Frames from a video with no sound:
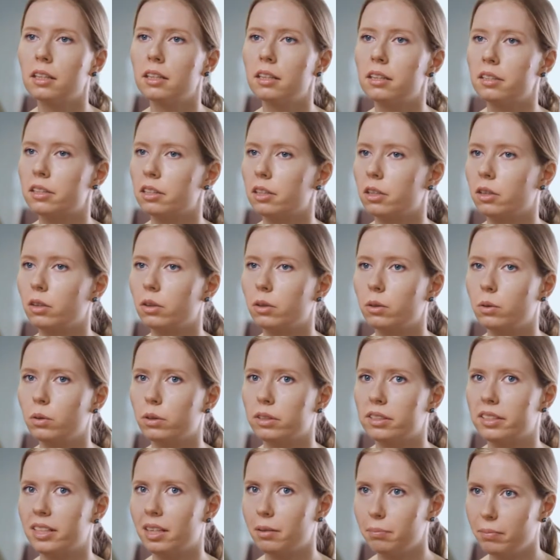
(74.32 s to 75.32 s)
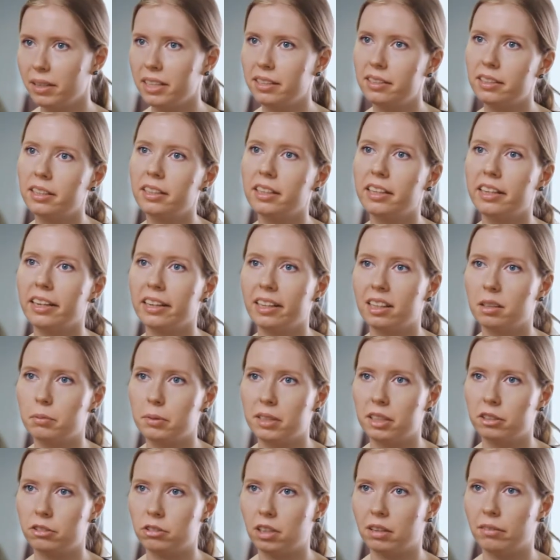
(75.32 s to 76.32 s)
So SAM basically
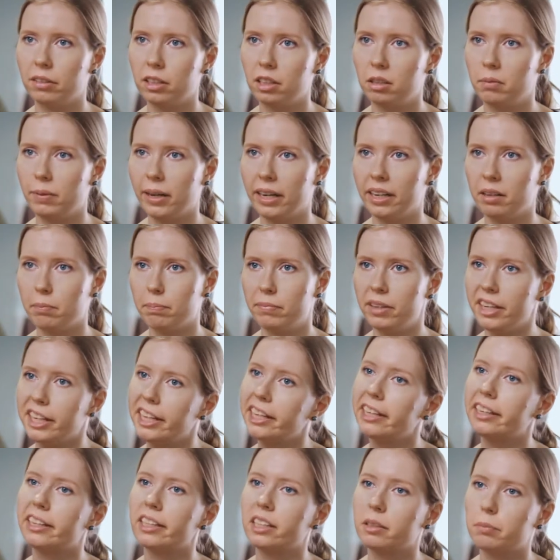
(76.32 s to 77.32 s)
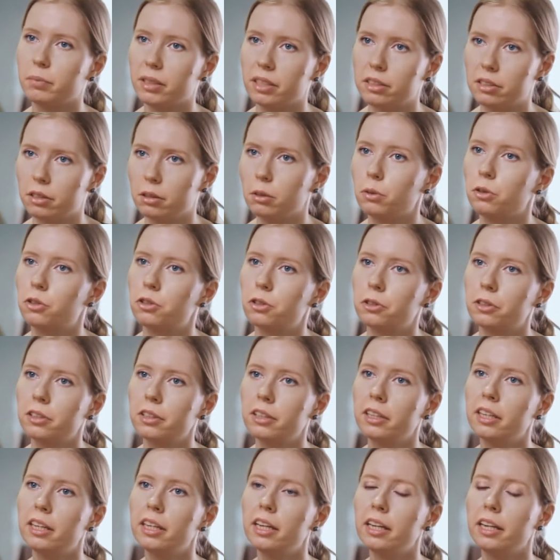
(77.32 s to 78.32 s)
helps the traveler by bringing him the
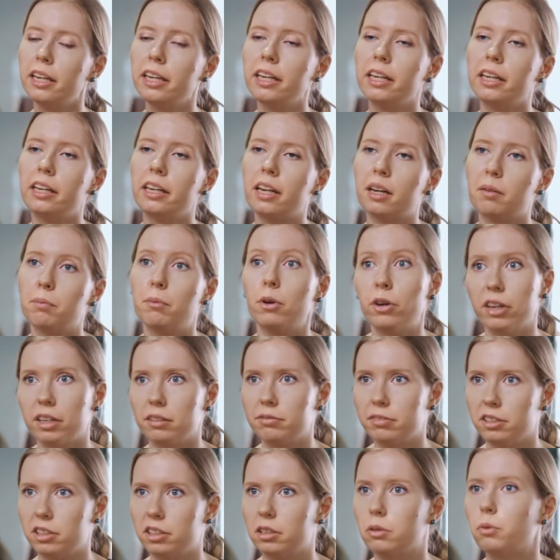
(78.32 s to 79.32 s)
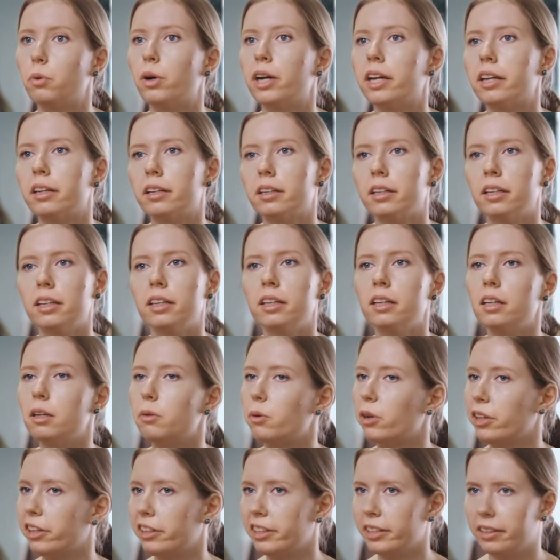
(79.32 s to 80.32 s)
solution in a more efficient way,
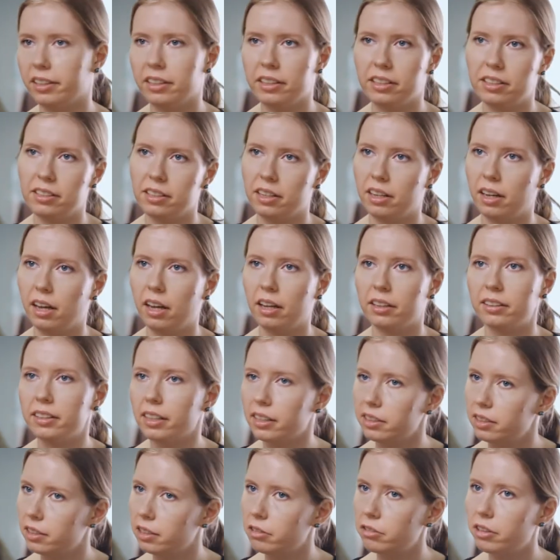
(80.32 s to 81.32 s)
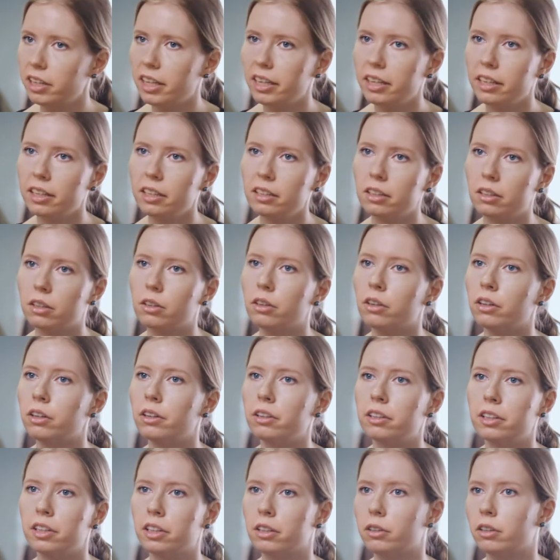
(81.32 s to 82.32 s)
whether it is a taxi ride
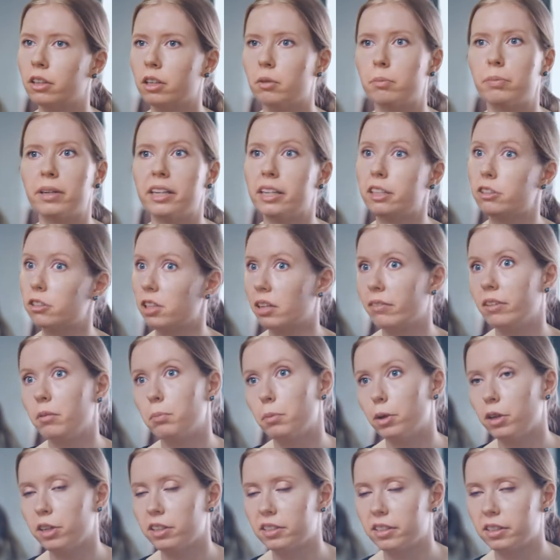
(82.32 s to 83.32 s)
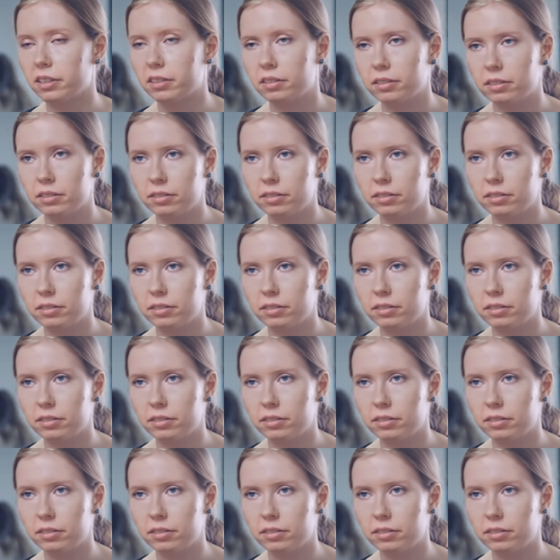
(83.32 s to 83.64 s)
or your company travel policy.